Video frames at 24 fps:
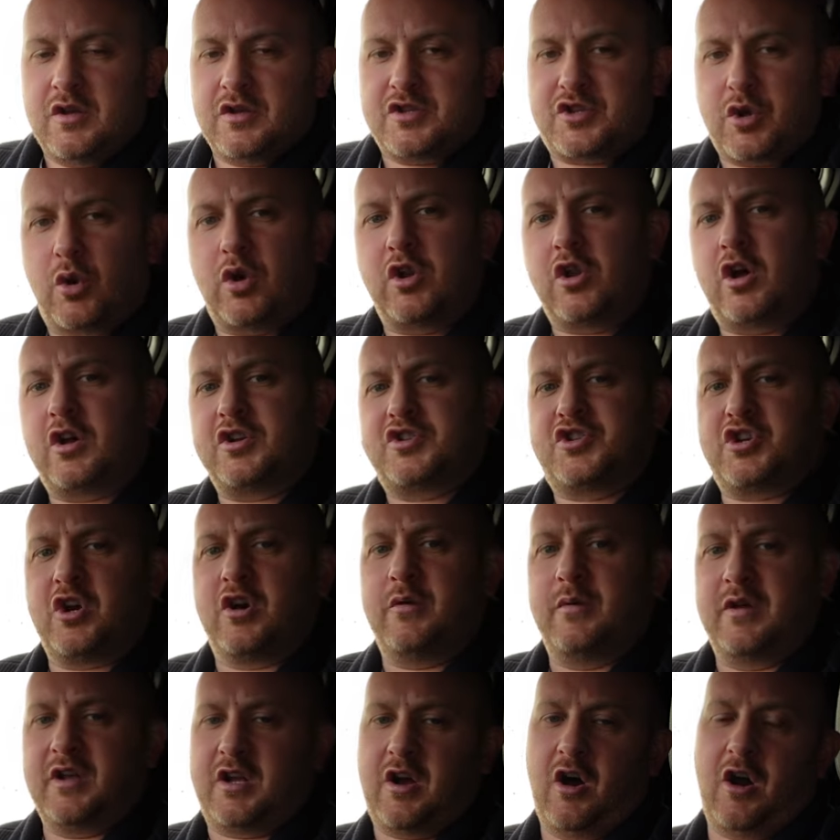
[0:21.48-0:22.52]
So a lot of
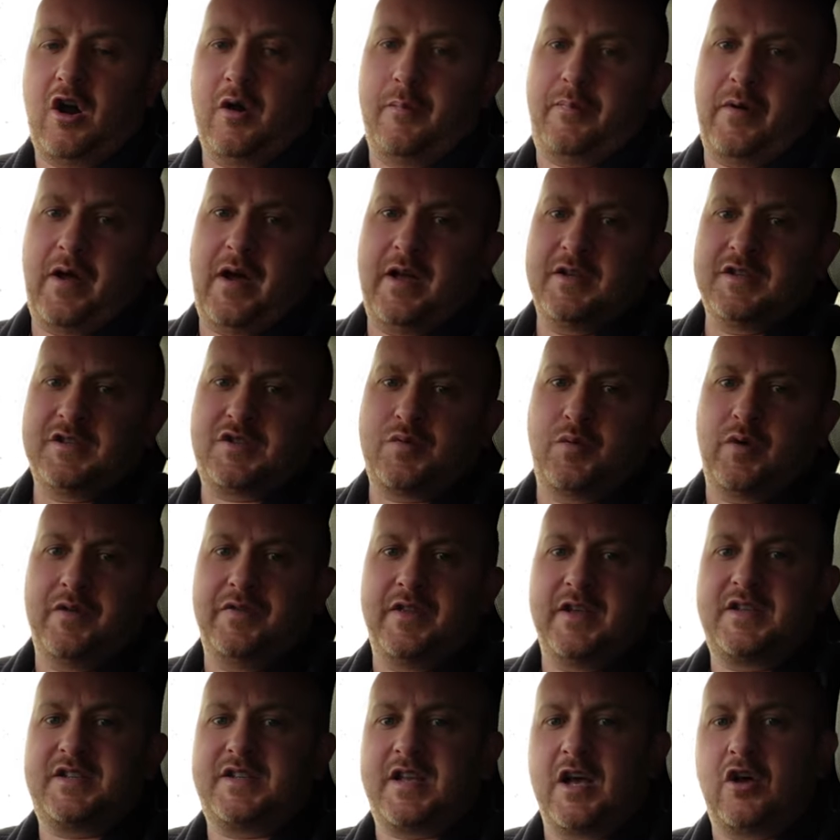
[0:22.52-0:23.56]
German car brands, when
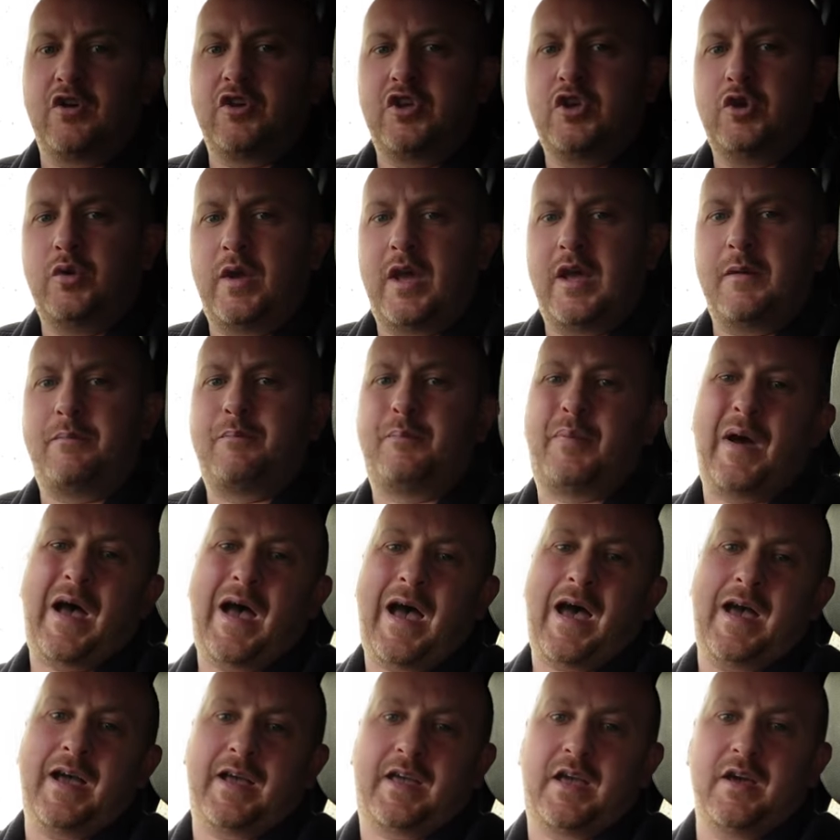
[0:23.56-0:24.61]
they sell you a
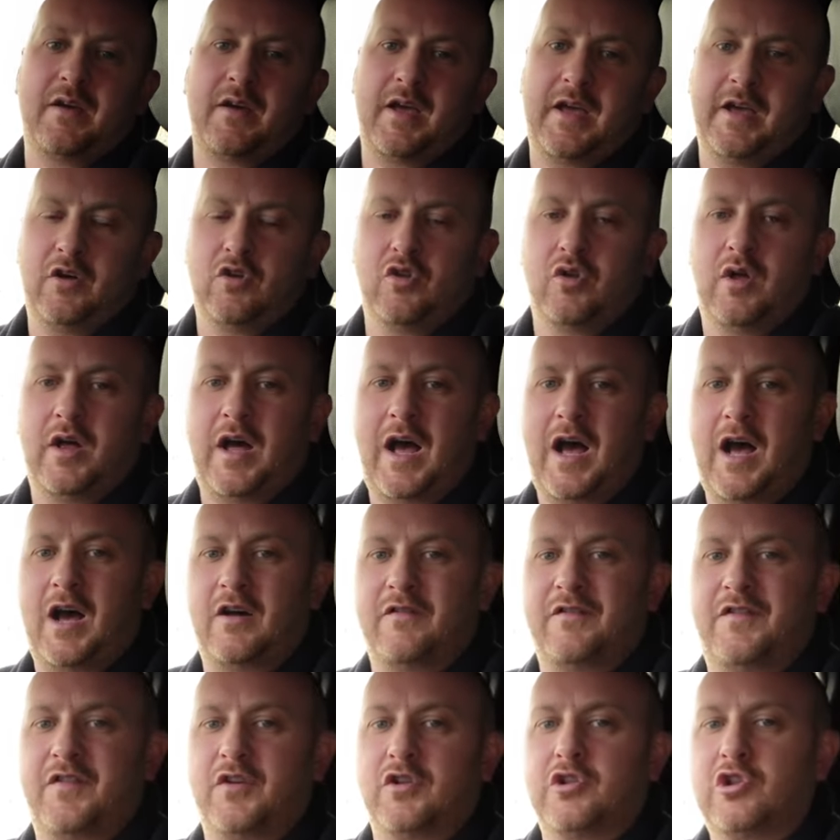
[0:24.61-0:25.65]
pack, it'll
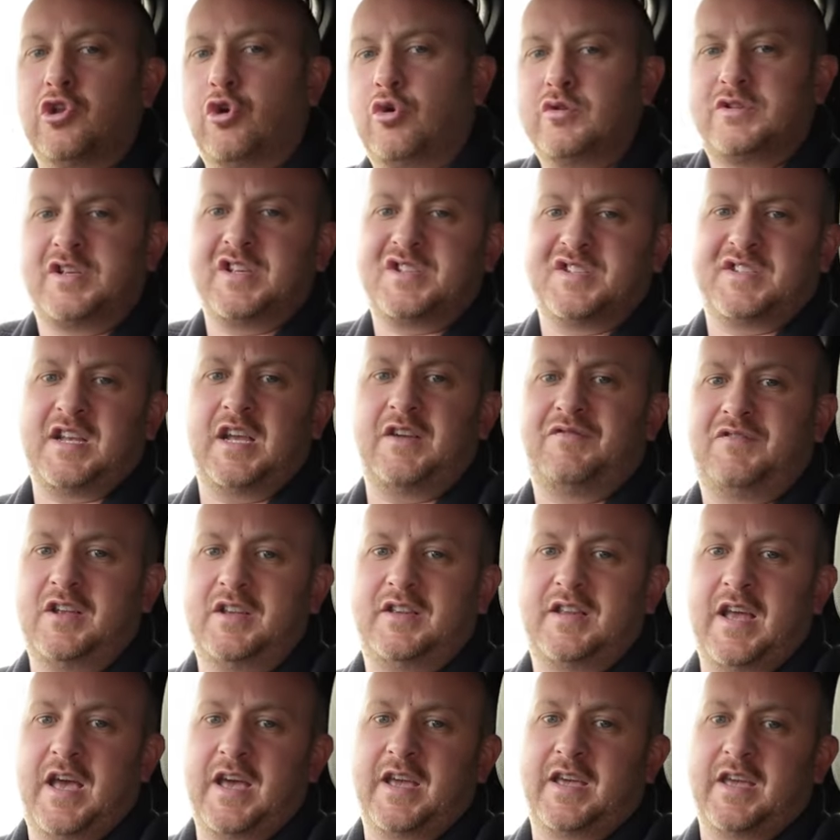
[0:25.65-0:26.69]
have loads of safety
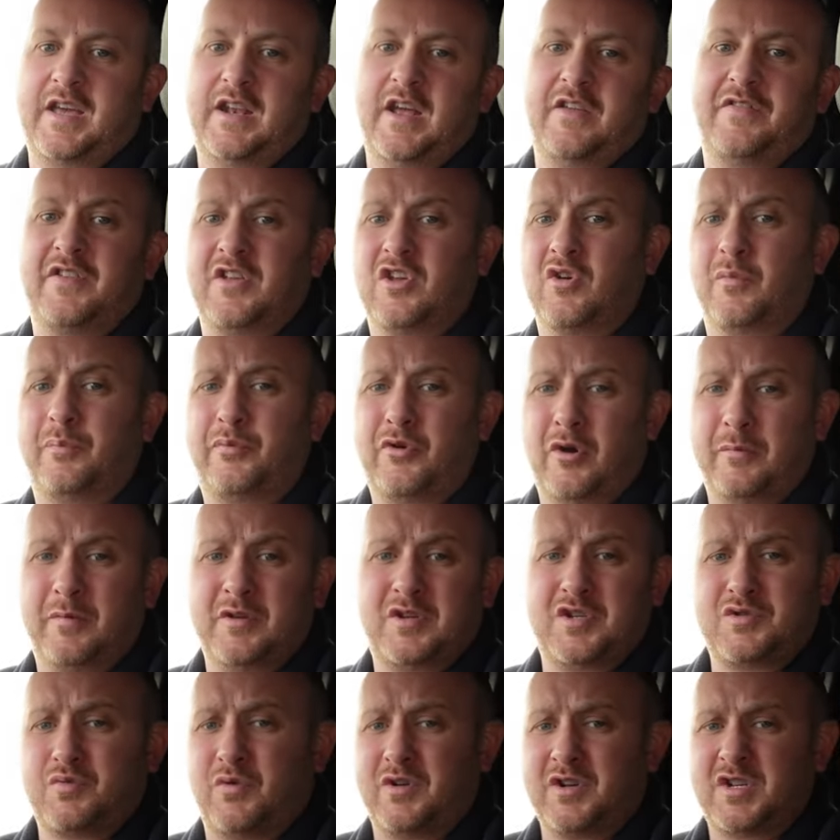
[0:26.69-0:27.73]
tech in it that you'll probably
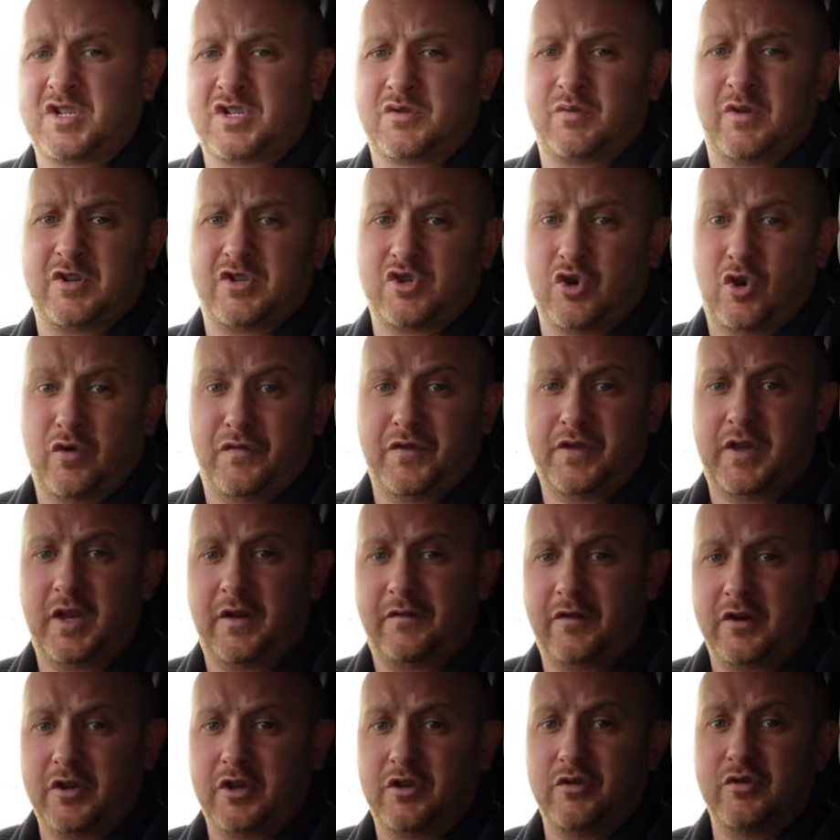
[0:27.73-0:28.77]
just want to switch off and
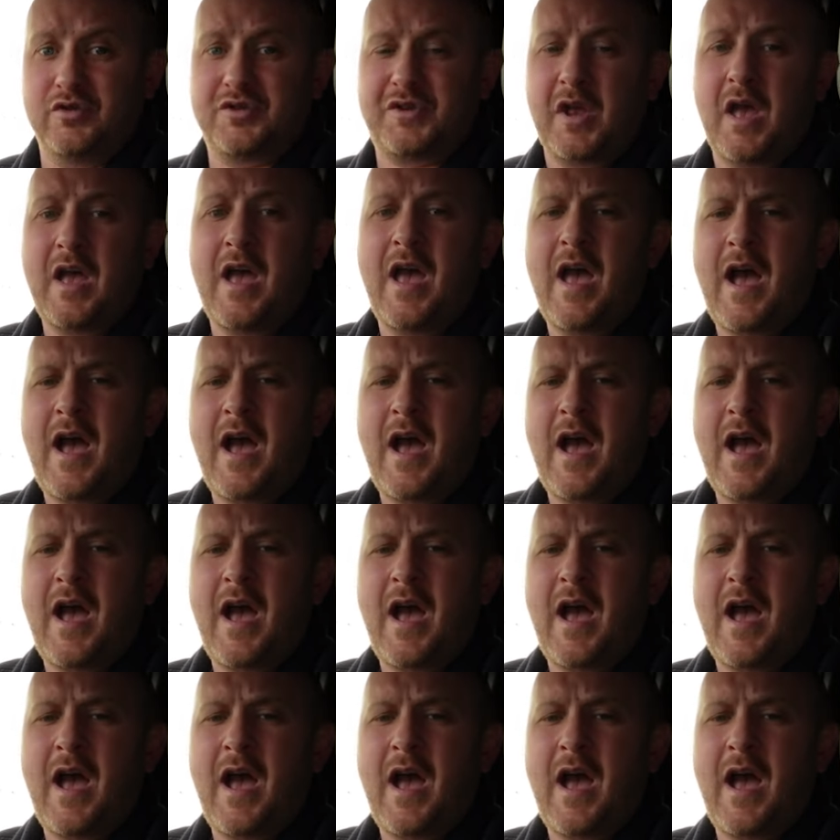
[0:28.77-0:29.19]
never use.